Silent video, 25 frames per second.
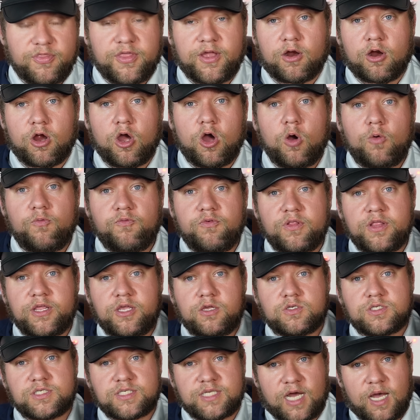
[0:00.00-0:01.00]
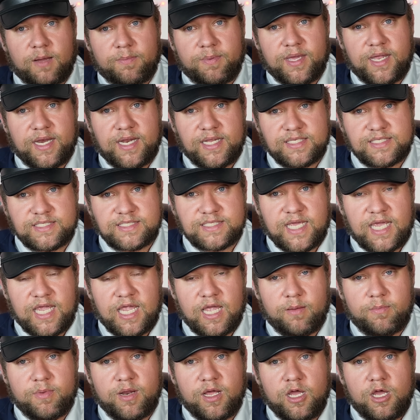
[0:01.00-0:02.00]
there, hopefully you stop getting
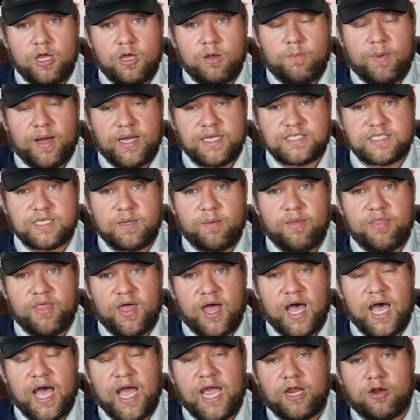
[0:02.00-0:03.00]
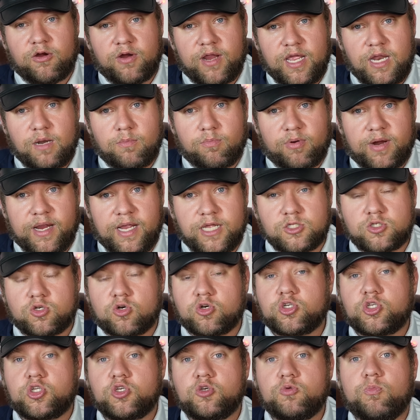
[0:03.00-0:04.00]
scammed by some of the higher end brands
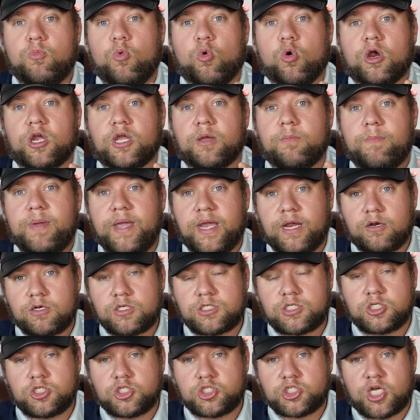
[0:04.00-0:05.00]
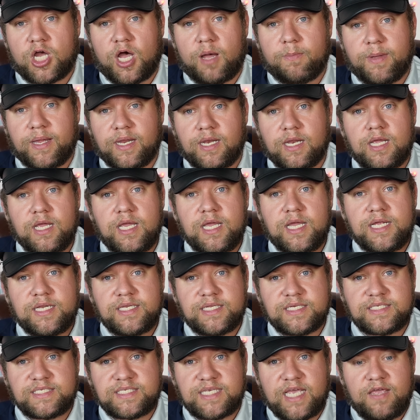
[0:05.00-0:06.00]
or do more comparison shopping
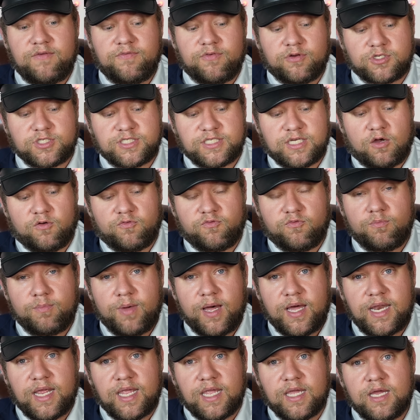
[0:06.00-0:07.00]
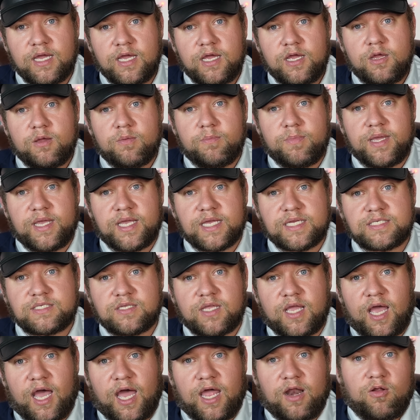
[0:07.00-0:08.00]
to save yourself money. Because
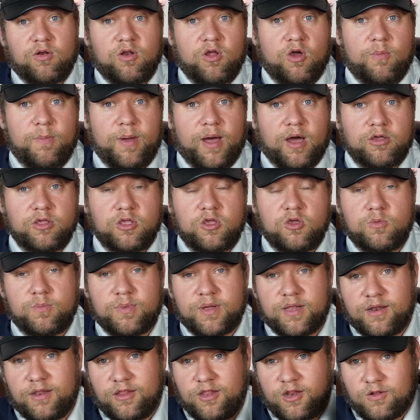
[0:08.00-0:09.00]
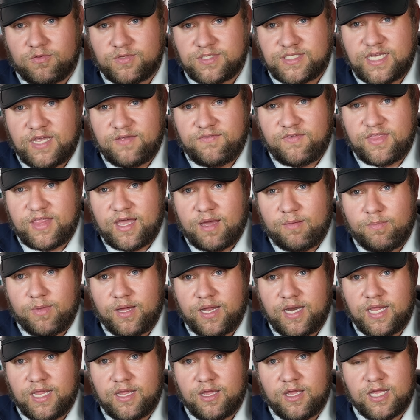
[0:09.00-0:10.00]
I don't know about you, but you know, saving that
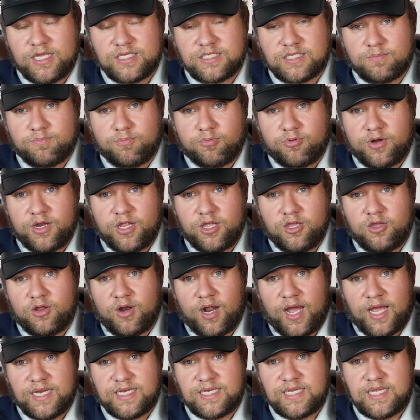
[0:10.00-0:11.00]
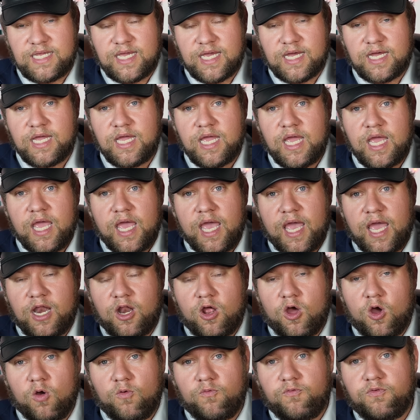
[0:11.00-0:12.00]
money is a pretty good idea. And
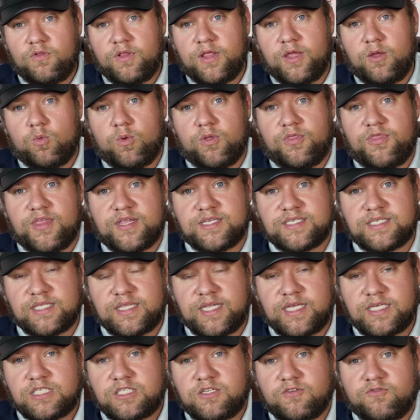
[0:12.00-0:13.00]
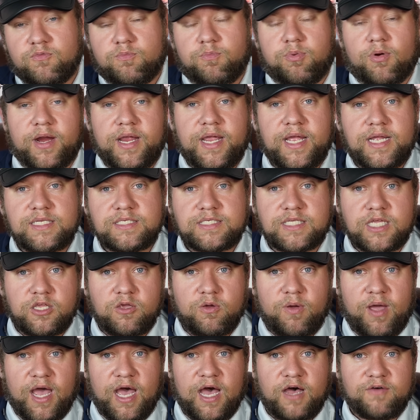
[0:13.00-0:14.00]
hopefully with this list of brands that
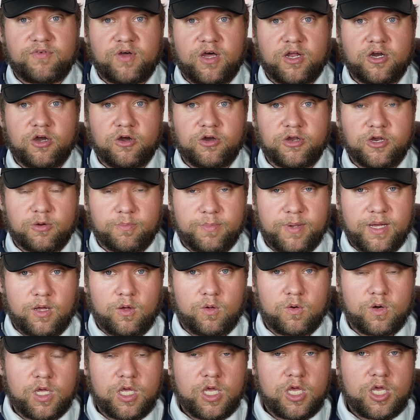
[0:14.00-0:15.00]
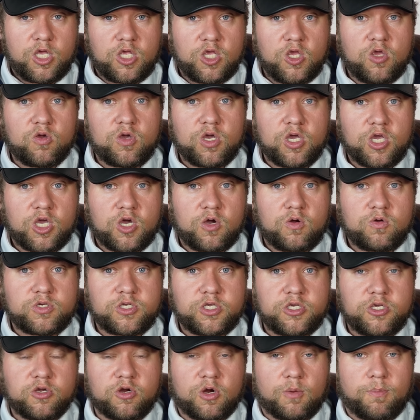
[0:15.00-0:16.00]
you have under your belt, you can go
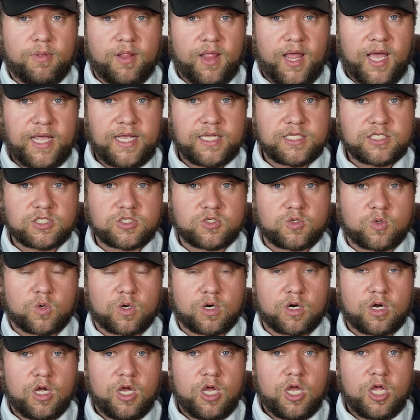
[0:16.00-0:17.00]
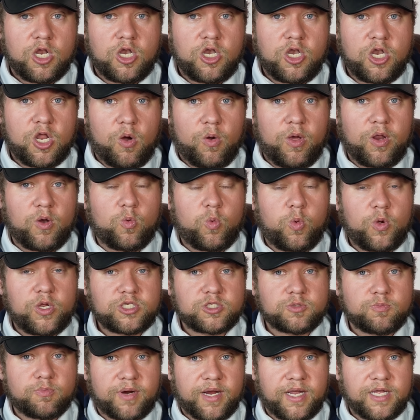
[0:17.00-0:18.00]
to your appliance store knowing
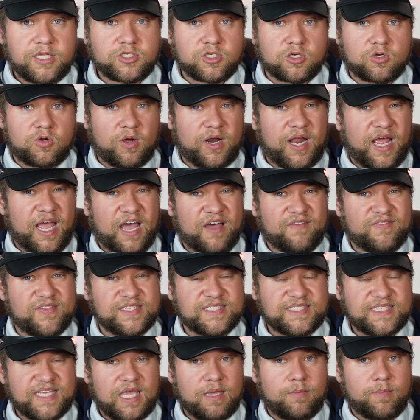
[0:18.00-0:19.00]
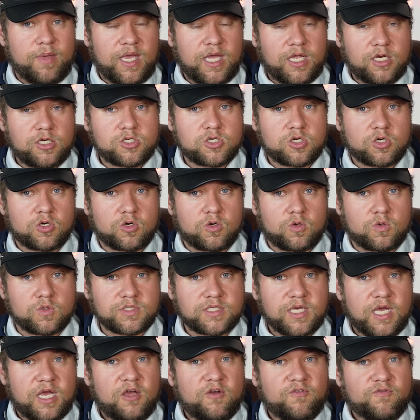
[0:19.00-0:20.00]
which brands are going to have the same
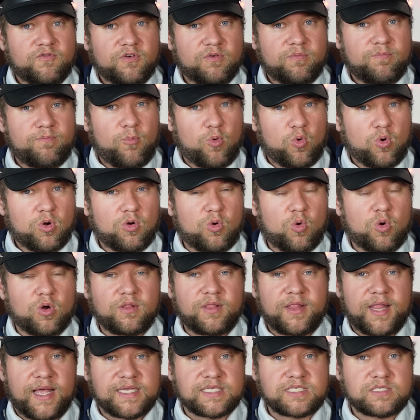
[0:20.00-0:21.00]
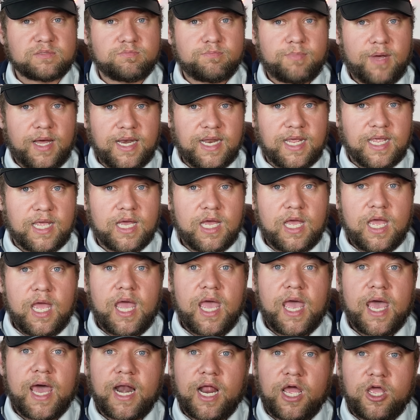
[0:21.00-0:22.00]
internals for more or less money.
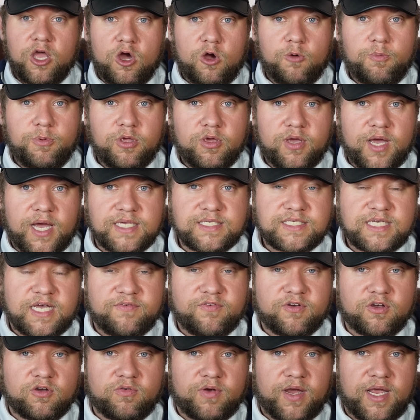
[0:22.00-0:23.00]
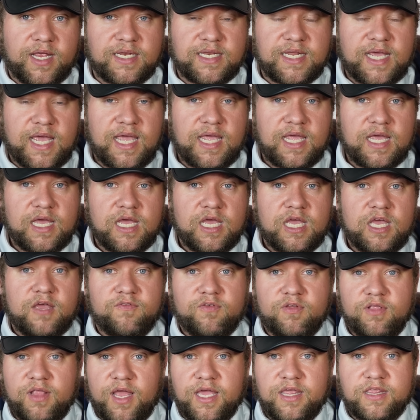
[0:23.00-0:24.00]
And I hope you guys have a great day. If
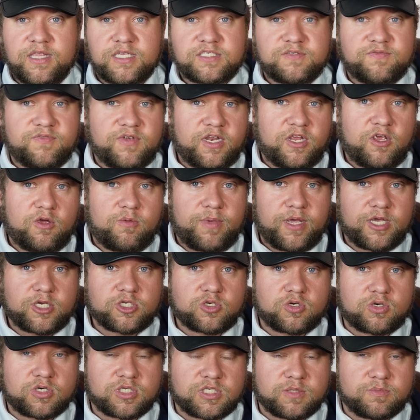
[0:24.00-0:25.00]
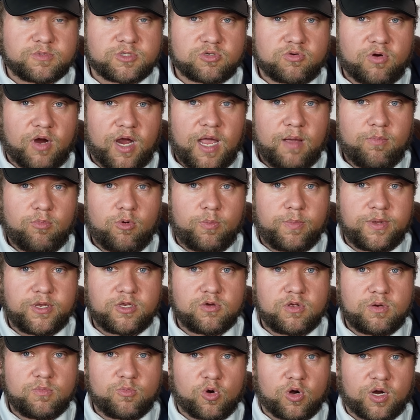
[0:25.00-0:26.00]
you like this video, make sure to subscribe. We'll be
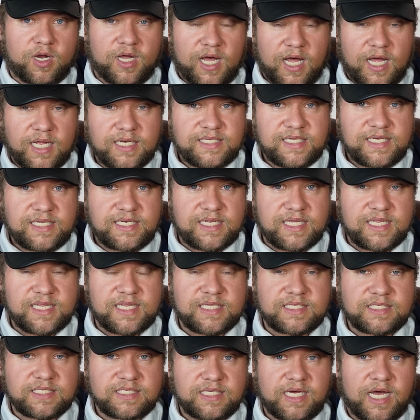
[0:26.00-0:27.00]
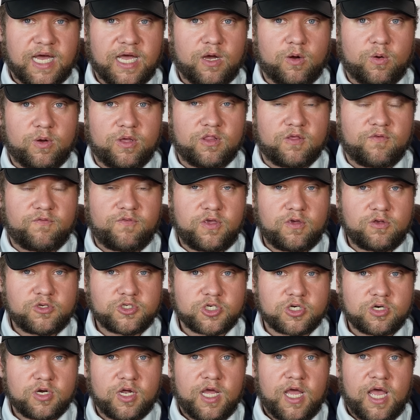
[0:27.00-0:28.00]
doing more content in this style in the
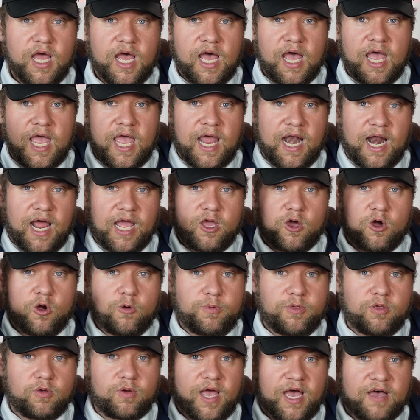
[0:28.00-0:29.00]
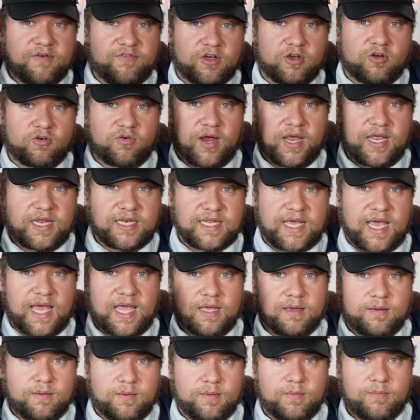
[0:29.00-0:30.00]
future. And I hope you have a great
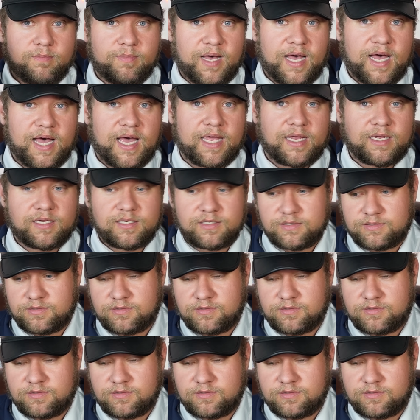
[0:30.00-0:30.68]
day. Bye.